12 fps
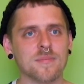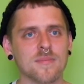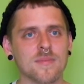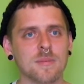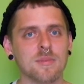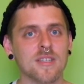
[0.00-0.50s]

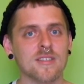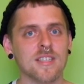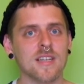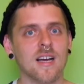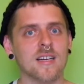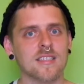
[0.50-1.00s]
because
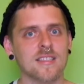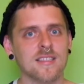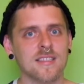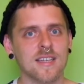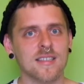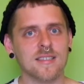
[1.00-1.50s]
they're actually
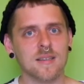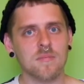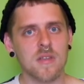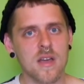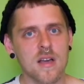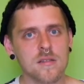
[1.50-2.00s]
saying
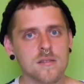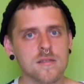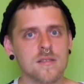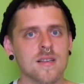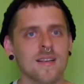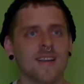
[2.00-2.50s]
something
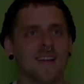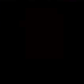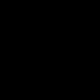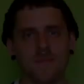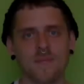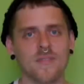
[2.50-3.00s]
else.
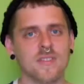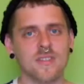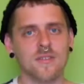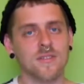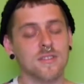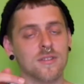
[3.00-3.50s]

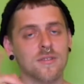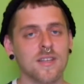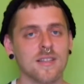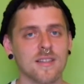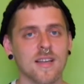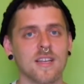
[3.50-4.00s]
So you
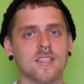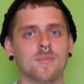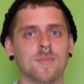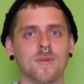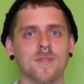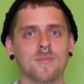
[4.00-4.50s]
can catch
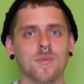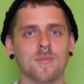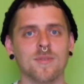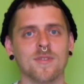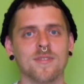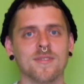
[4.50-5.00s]
Polish
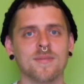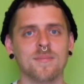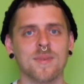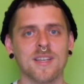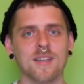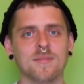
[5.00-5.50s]
people on
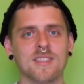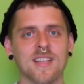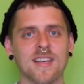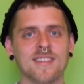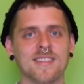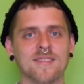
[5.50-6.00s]
making
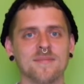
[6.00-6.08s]
mistakes.